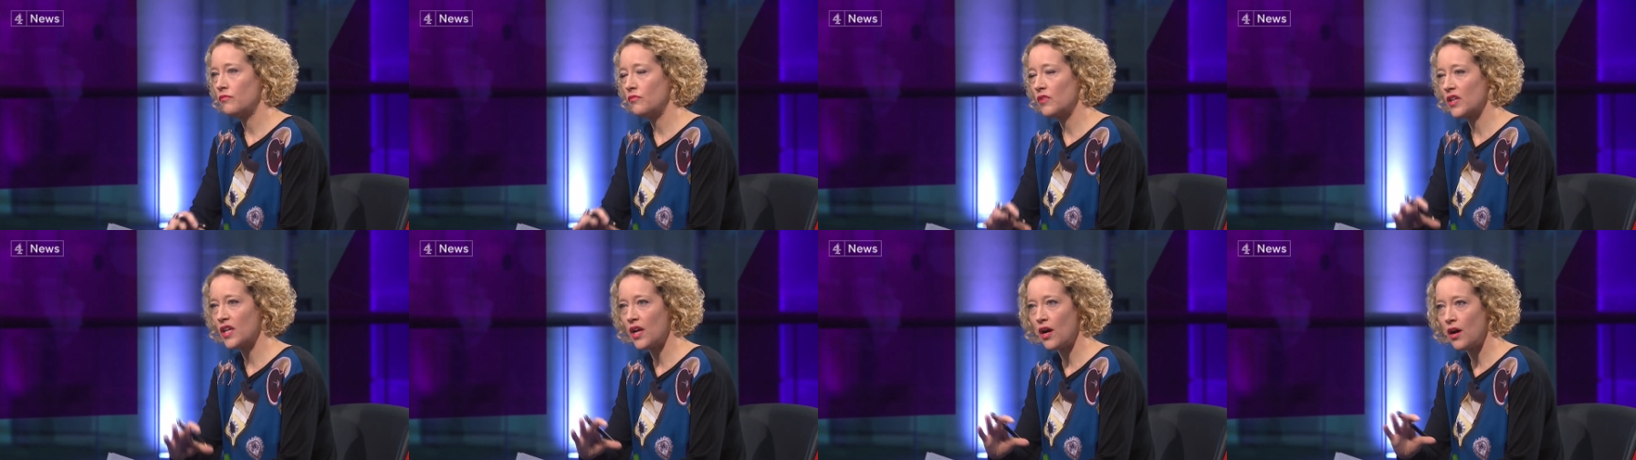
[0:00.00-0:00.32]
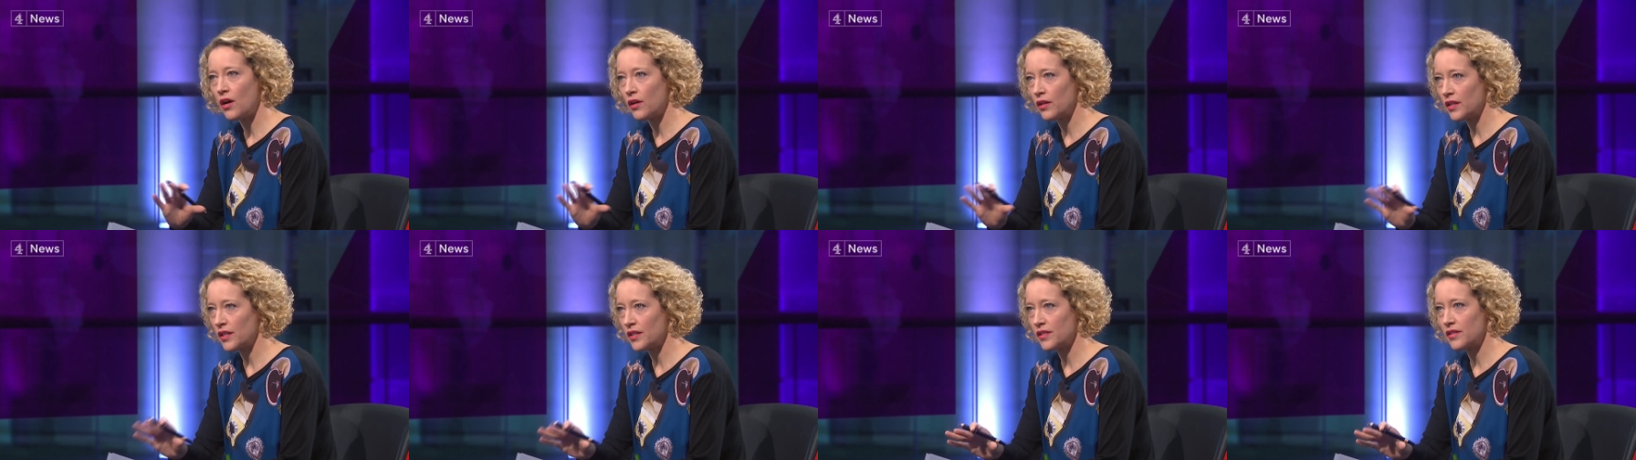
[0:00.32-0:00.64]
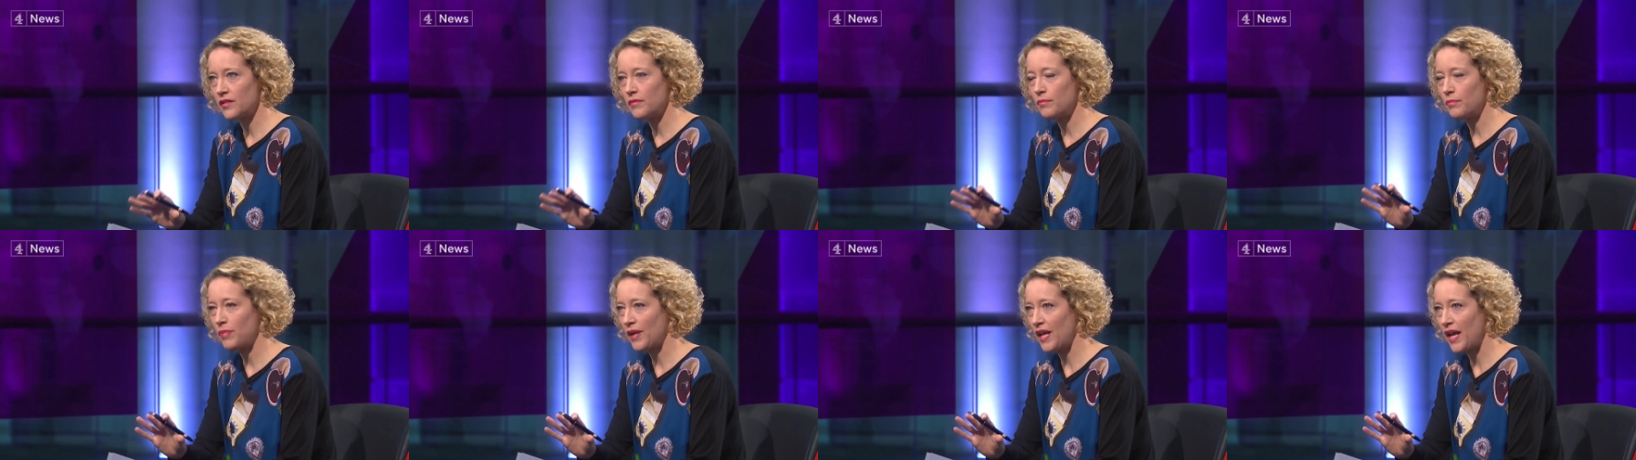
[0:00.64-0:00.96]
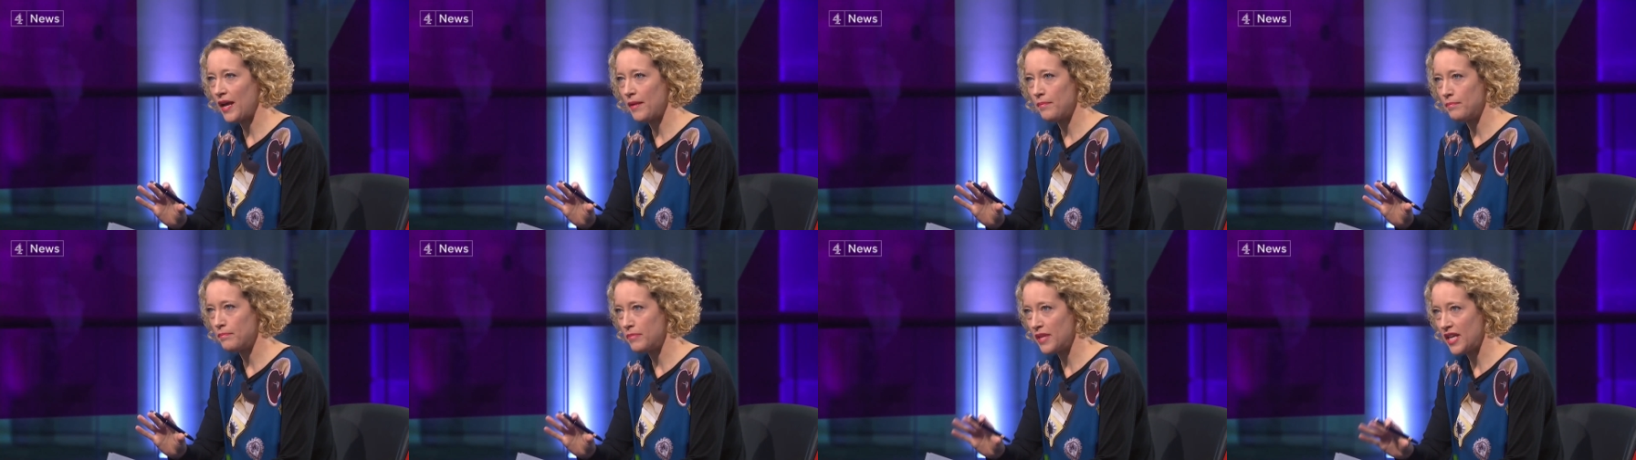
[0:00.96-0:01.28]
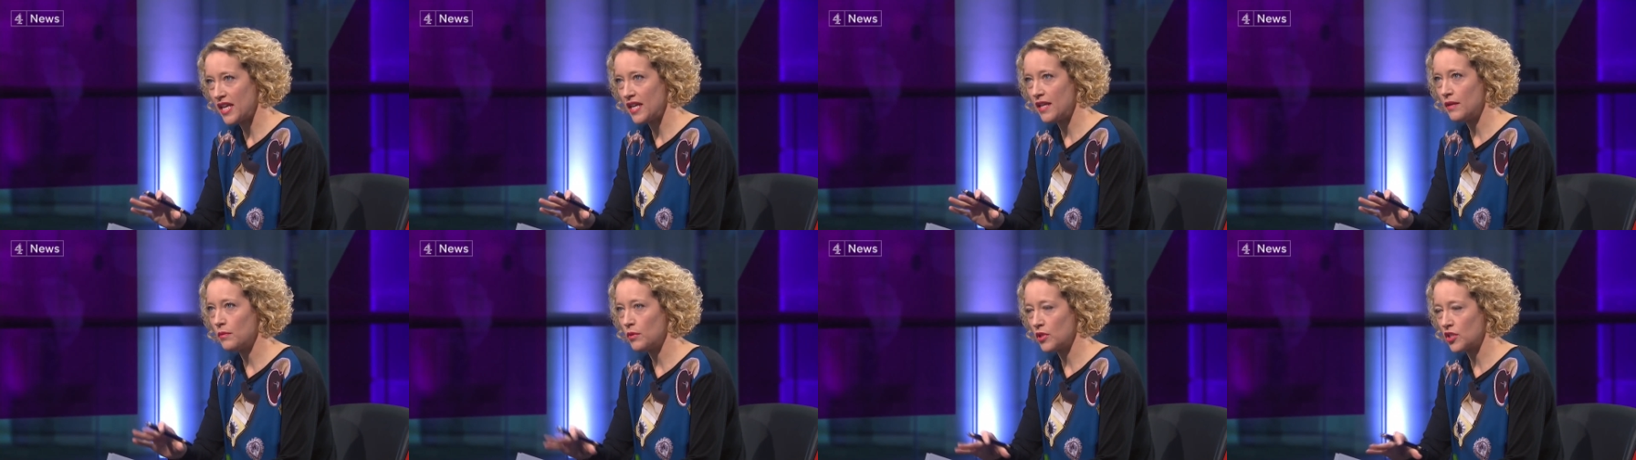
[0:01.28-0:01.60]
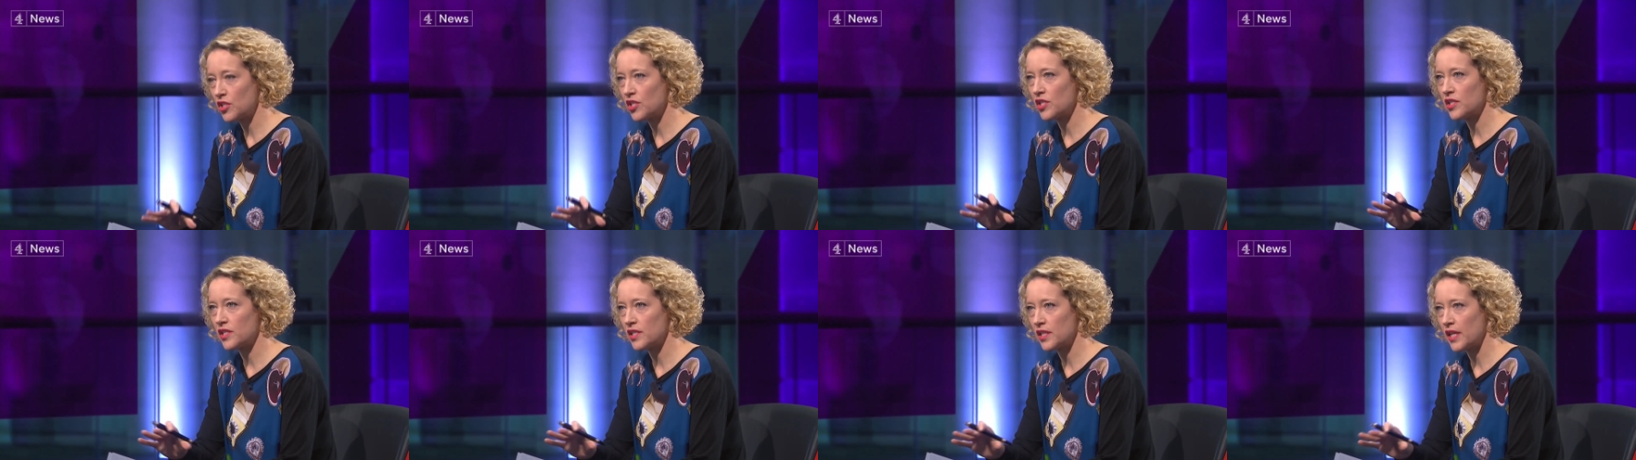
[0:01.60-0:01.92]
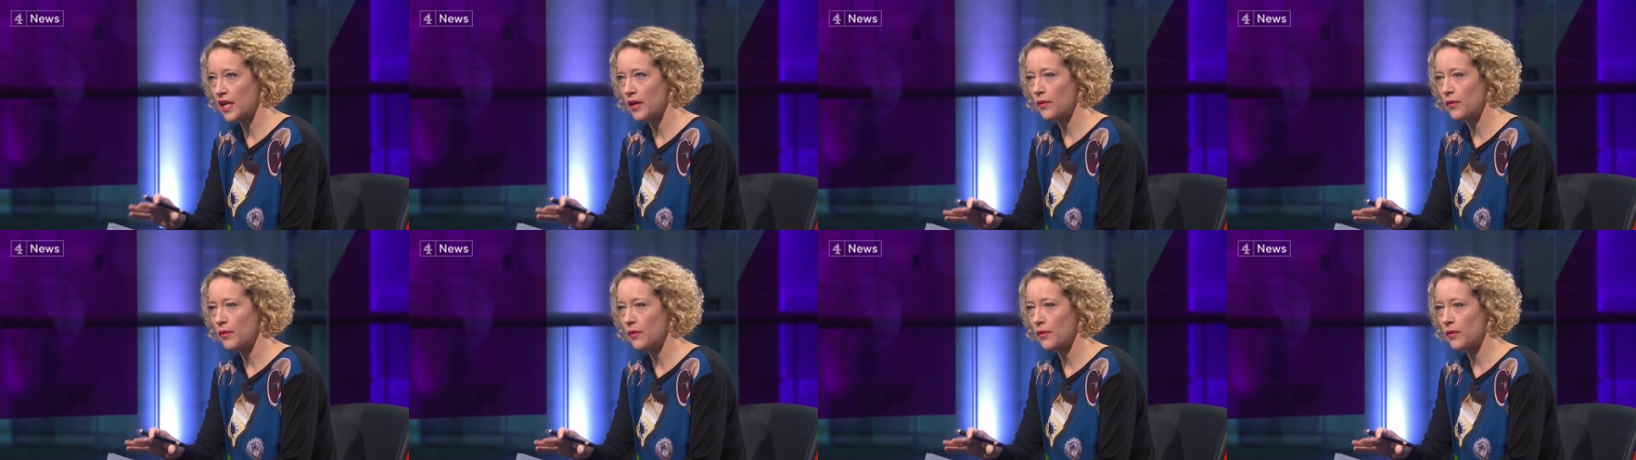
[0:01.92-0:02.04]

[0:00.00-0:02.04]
regardless of plan B, which is